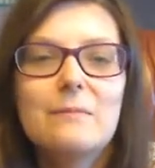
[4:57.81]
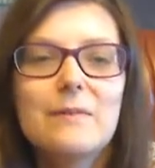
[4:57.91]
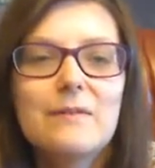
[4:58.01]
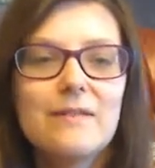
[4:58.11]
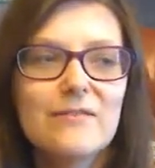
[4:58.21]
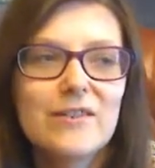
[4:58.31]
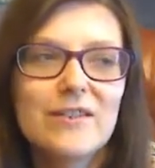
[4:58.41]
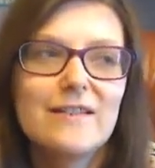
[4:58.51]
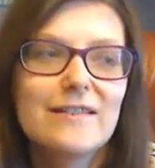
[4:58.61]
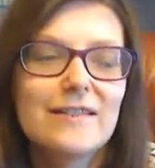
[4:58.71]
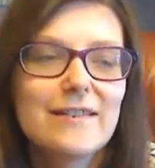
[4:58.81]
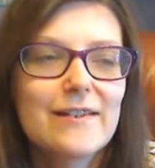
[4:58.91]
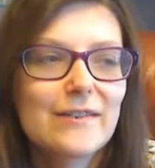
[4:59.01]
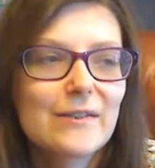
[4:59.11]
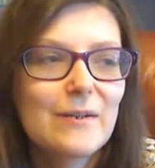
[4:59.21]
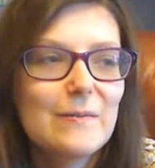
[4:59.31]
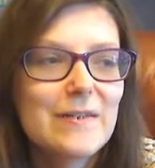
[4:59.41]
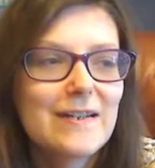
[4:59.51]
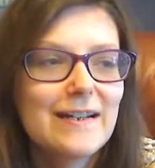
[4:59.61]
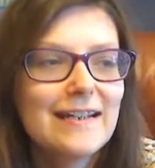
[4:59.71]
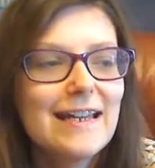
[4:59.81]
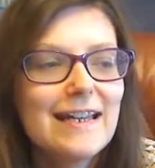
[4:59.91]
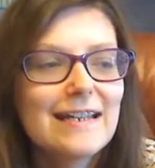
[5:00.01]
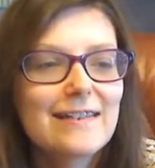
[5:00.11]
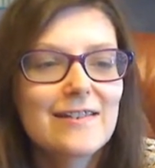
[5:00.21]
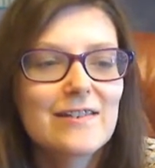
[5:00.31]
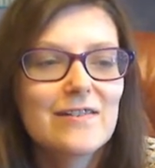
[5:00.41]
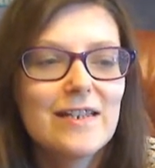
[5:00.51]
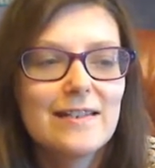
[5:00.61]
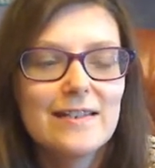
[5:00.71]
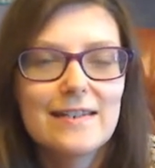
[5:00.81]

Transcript: But Riv's song just comes on the screen.